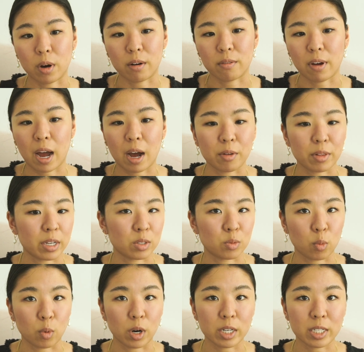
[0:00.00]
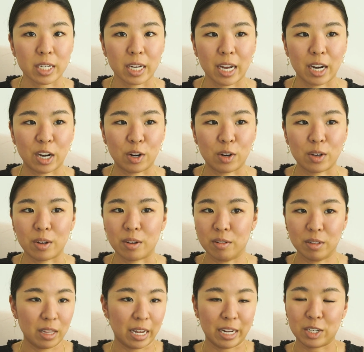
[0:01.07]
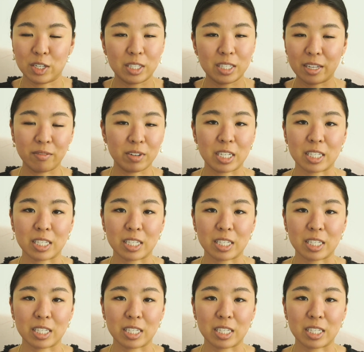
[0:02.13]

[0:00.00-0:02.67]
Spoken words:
of how things worked and doesn't even